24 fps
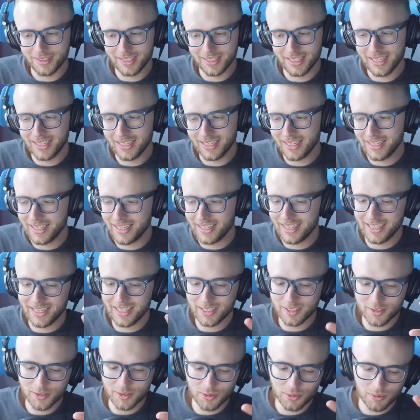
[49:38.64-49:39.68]
Yeah,
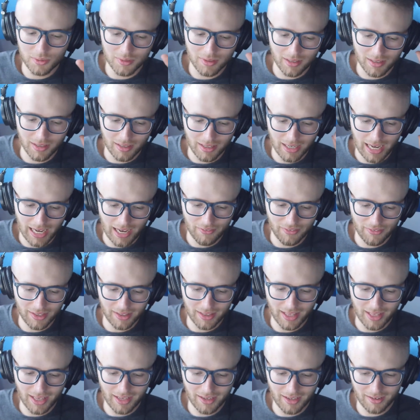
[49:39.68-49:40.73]
and it's cool having
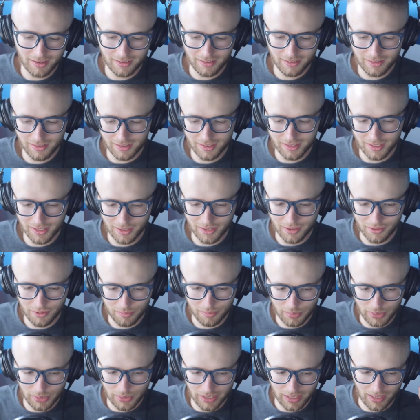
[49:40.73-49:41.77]
that you know
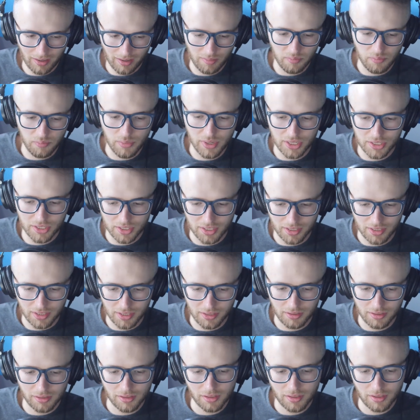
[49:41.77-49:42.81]
be our
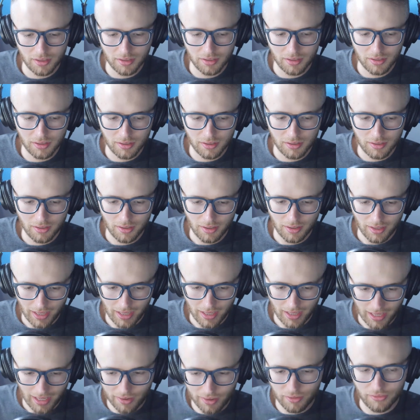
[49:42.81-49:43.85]
mission.
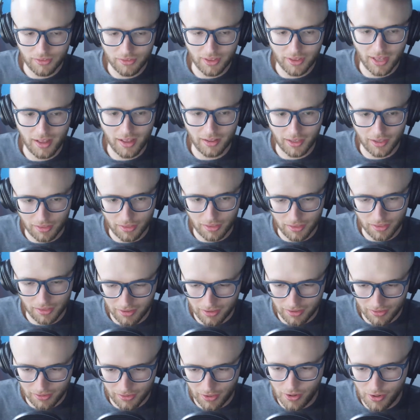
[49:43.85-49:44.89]
Out of that, like
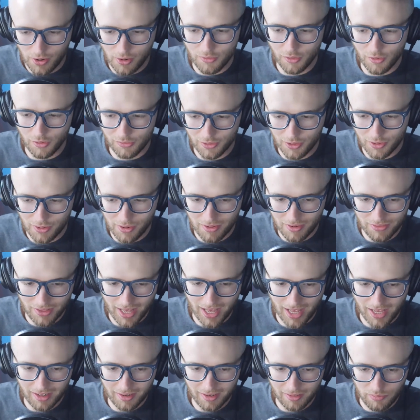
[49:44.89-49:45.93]
the the overflow of
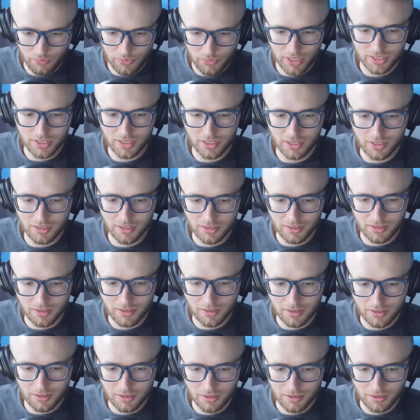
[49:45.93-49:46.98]
that mission,
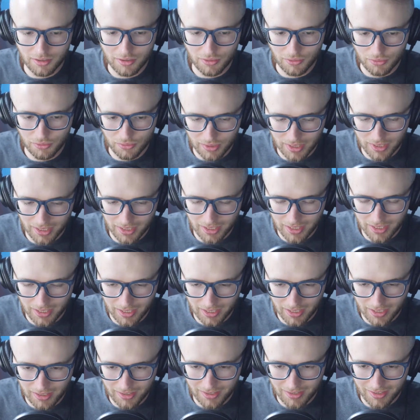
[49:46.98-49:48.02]

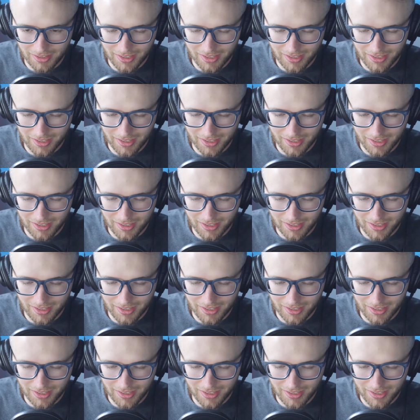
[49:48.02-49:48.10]
really